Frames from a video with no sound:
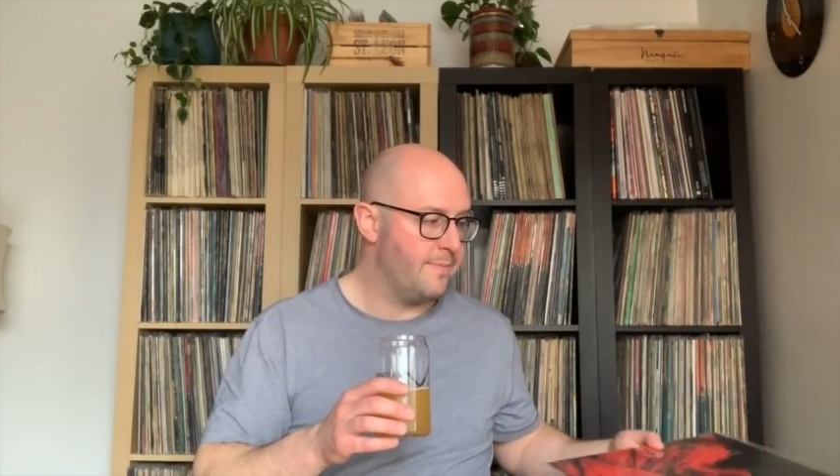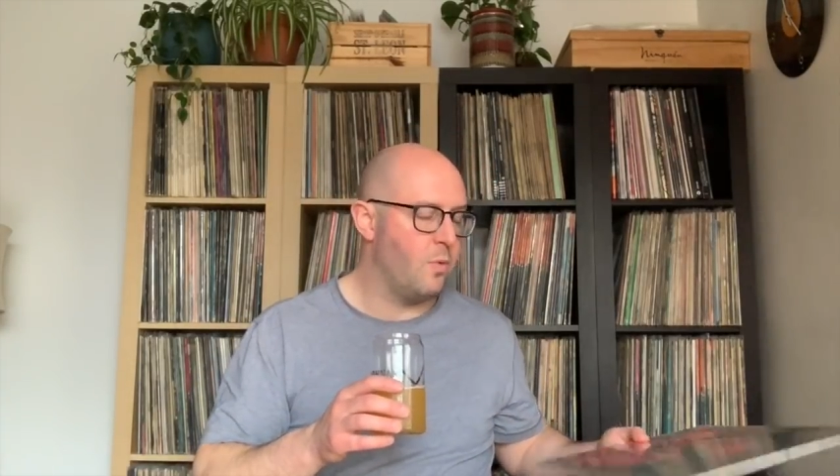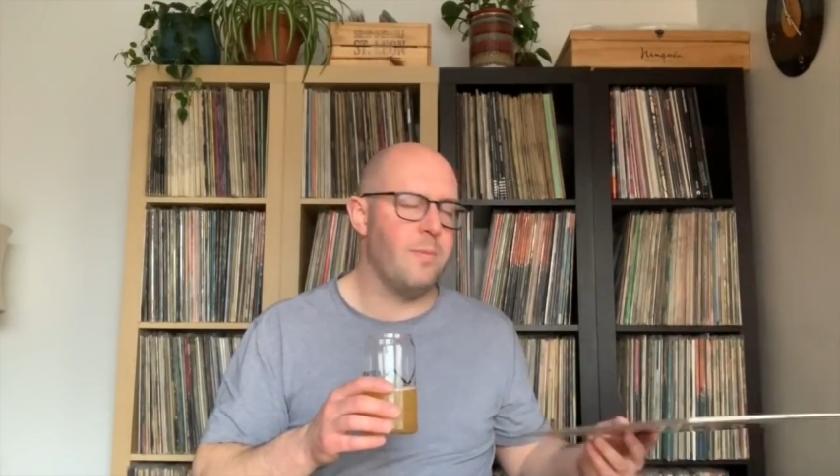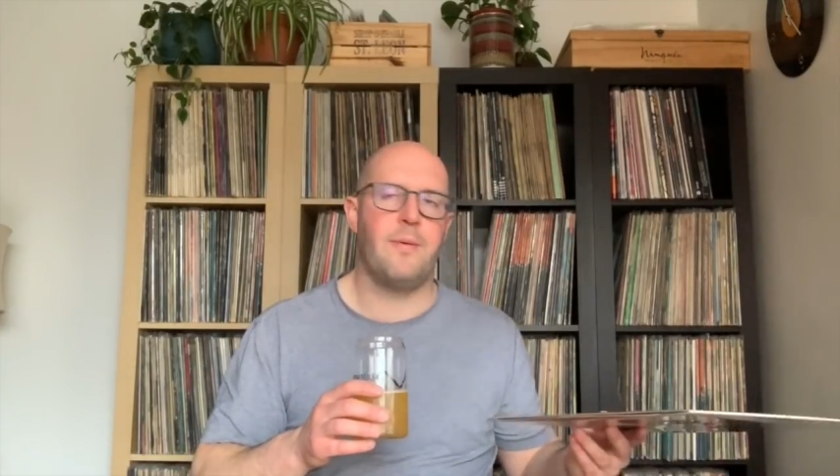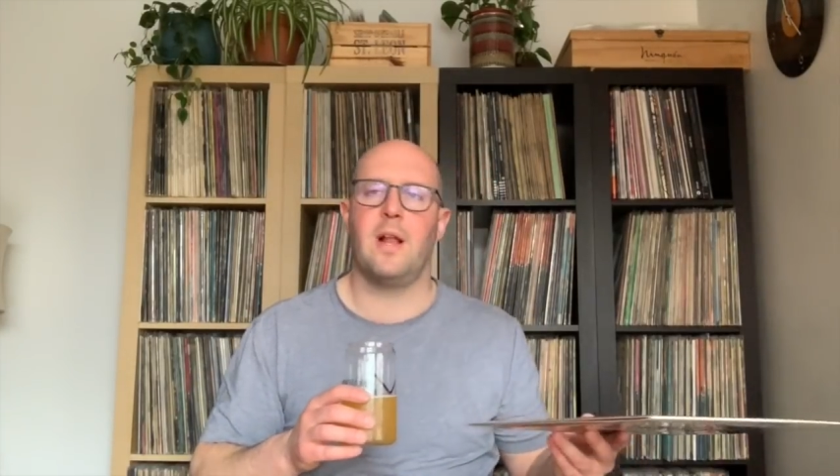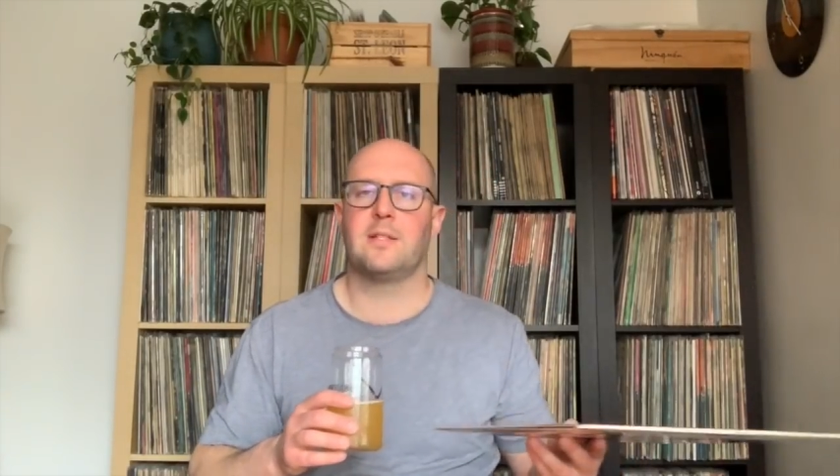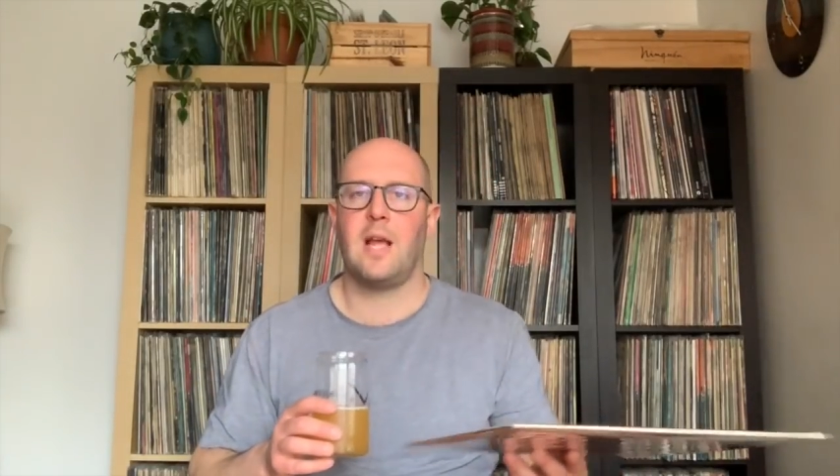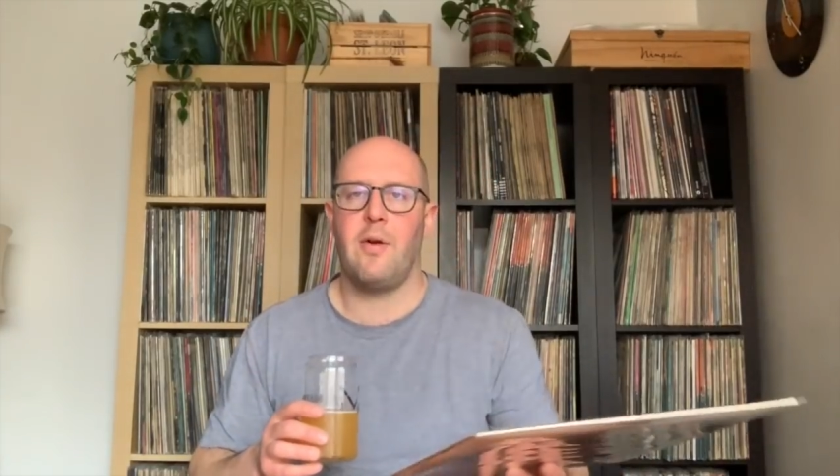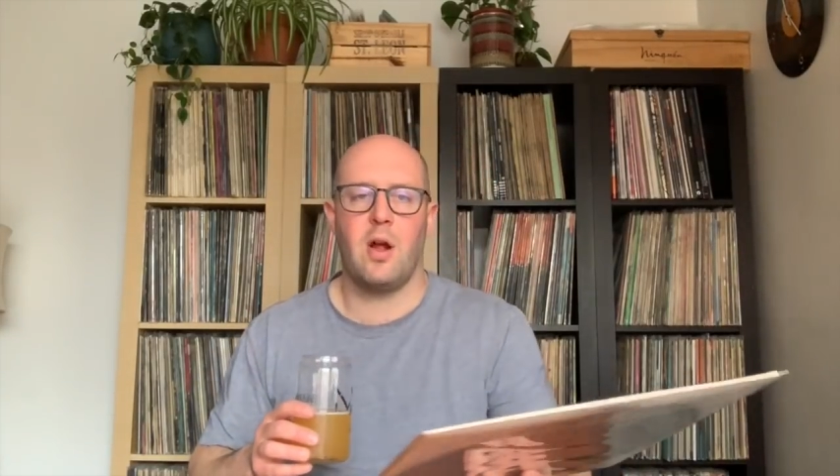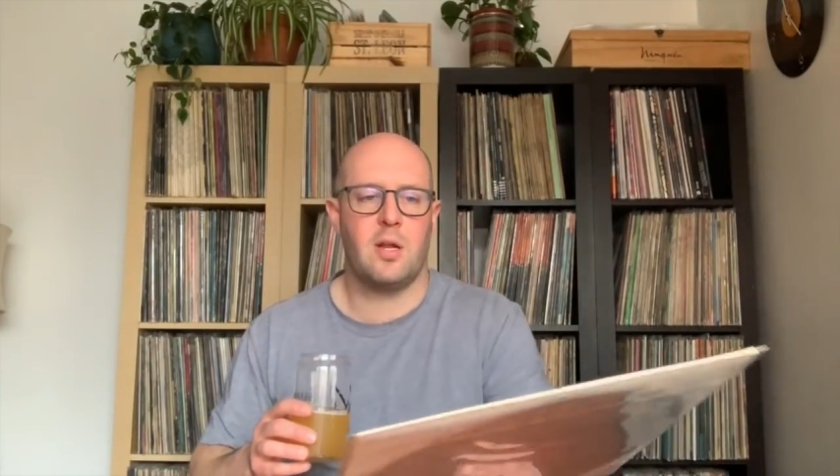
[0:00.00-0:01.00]
Well, maybe not
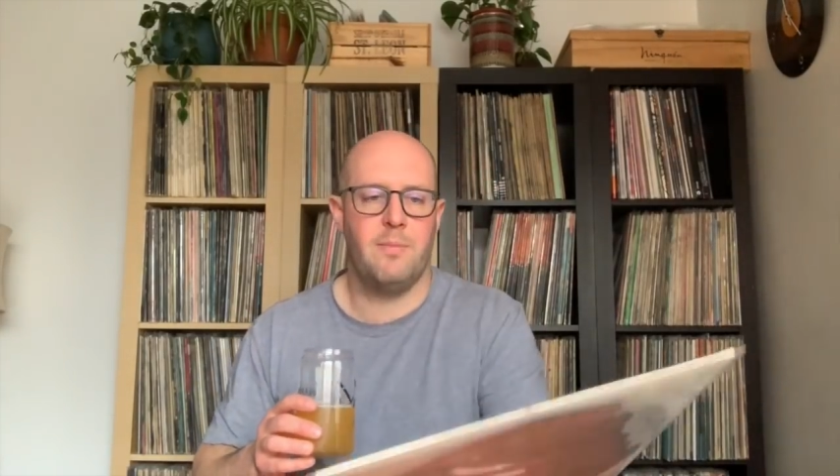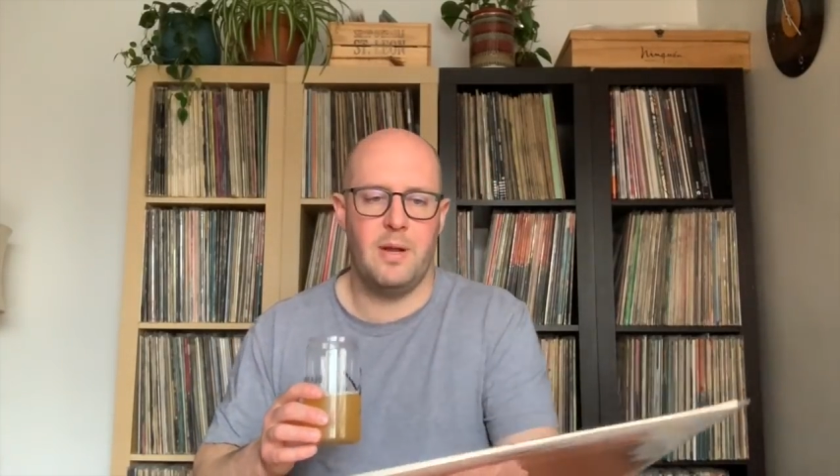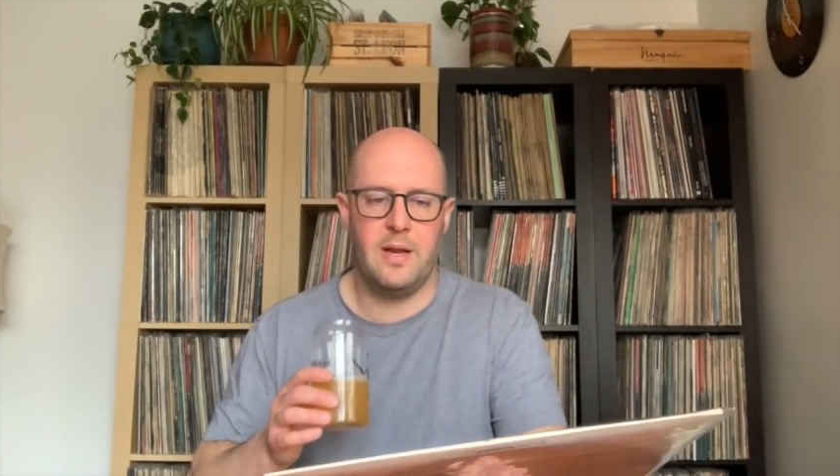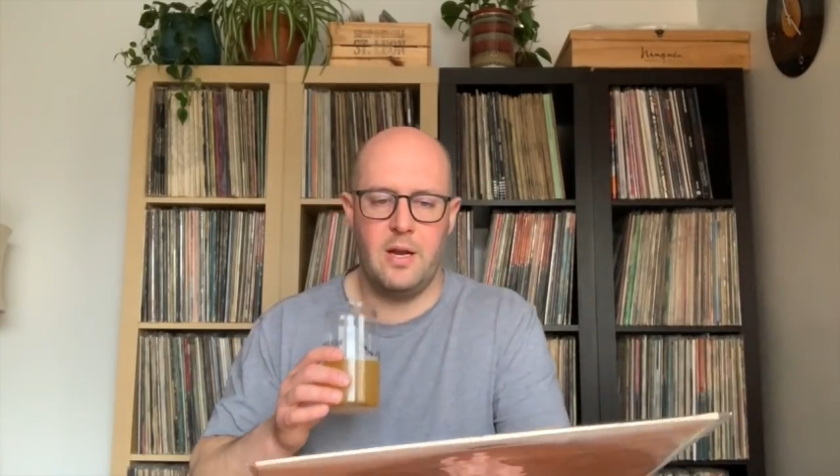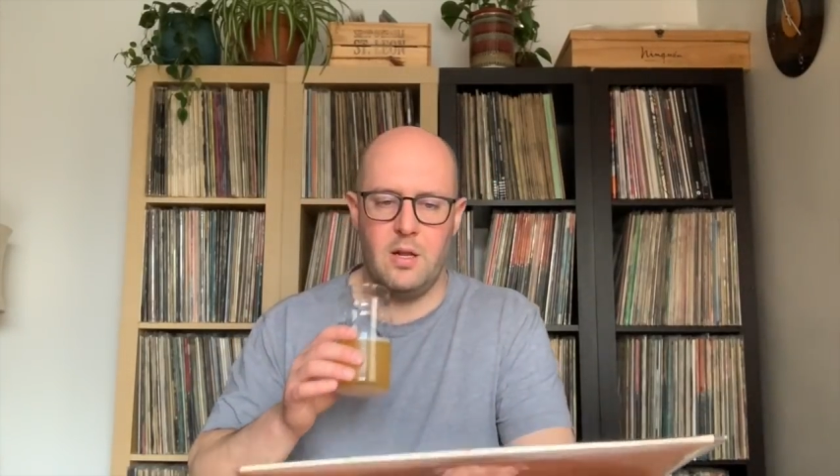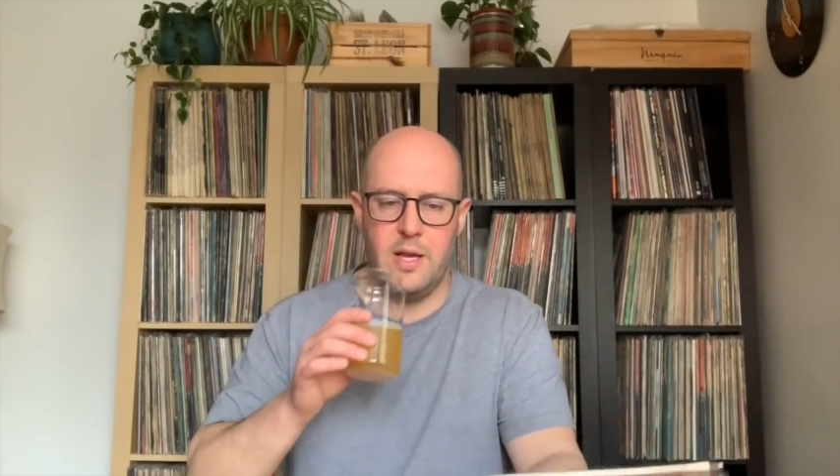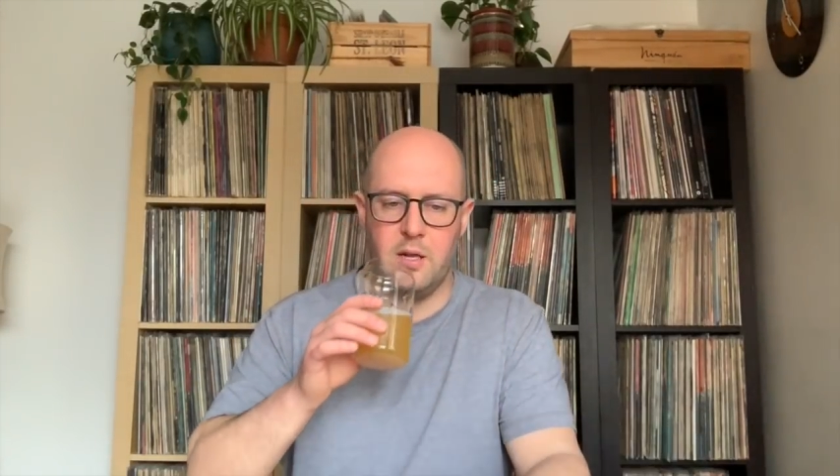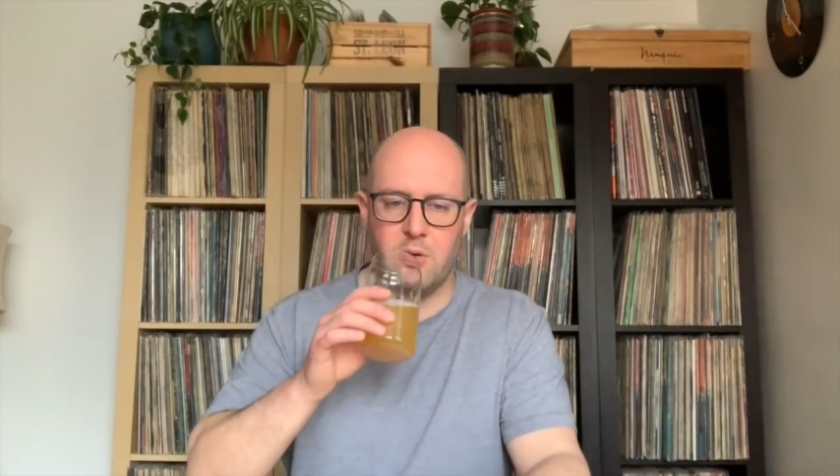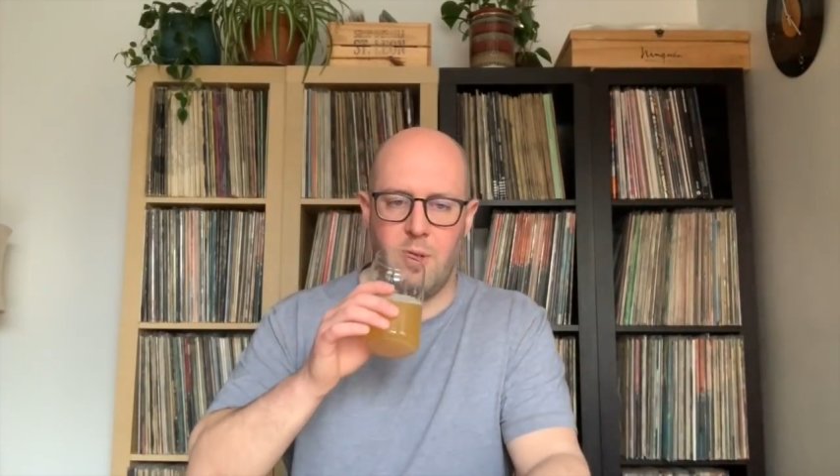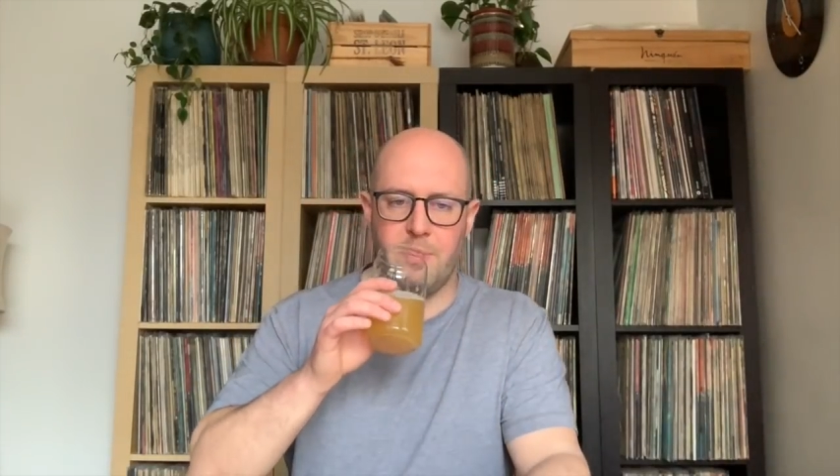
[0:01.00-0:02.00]
skyrocket, but it'll
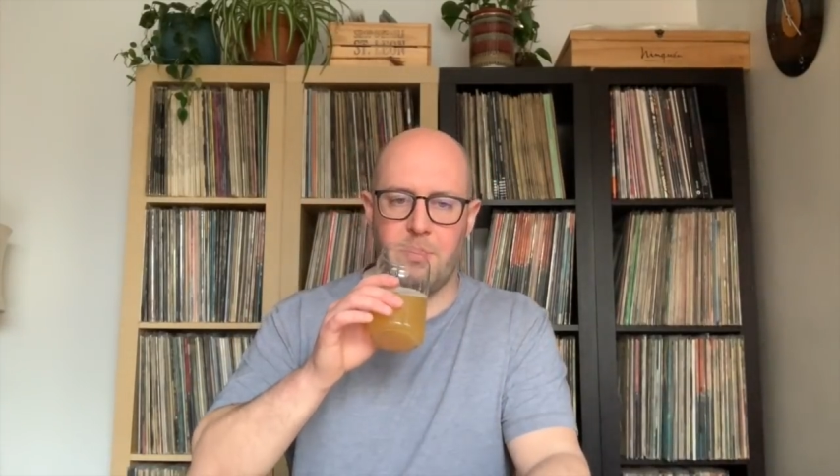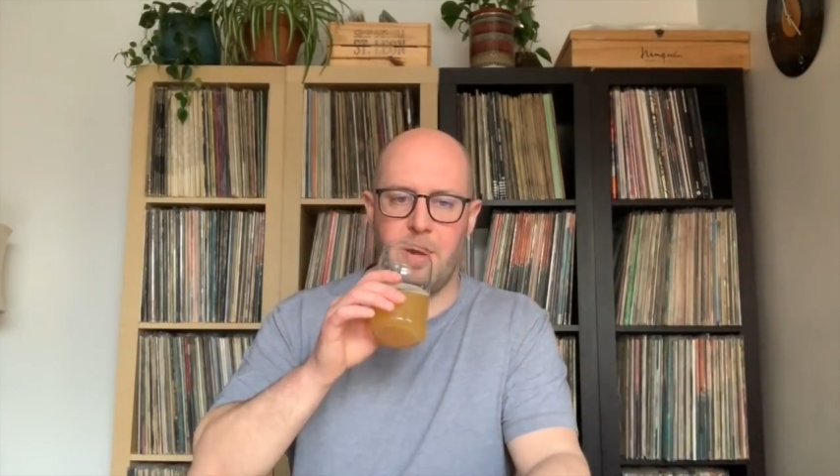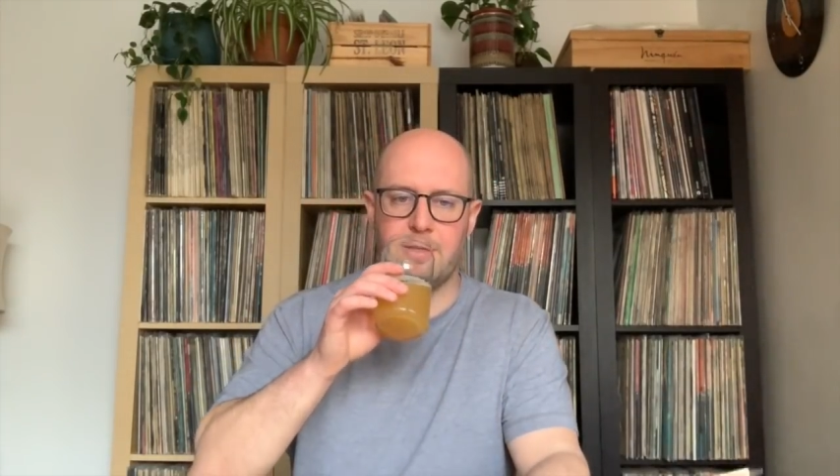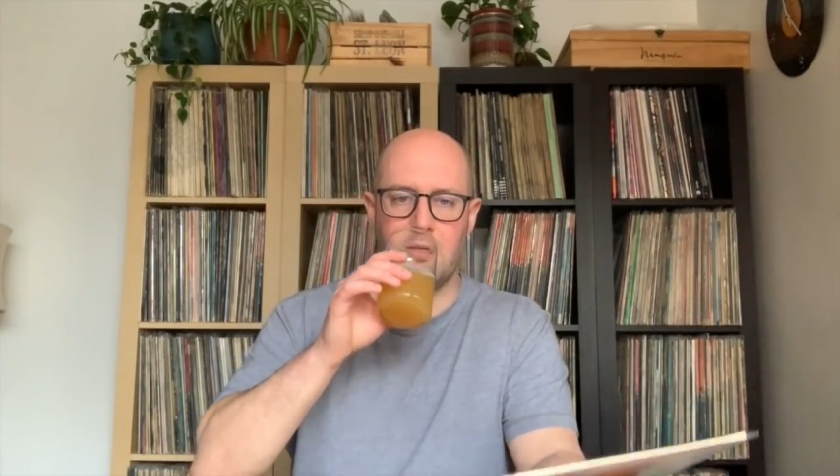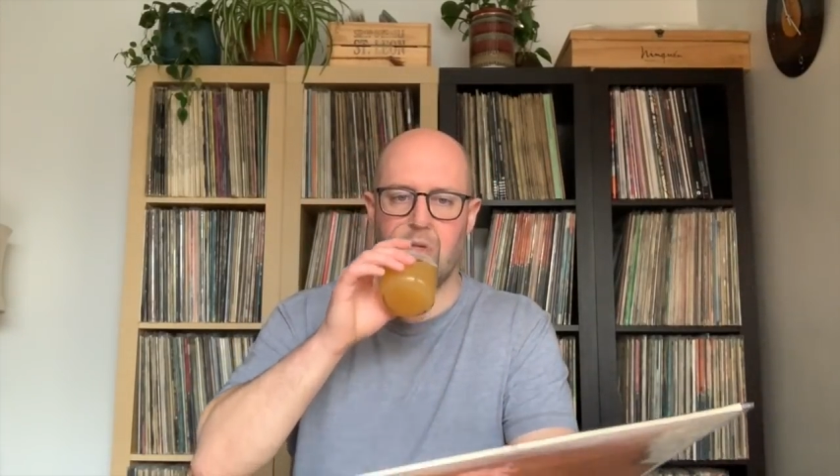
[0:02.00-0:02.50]
go up in price.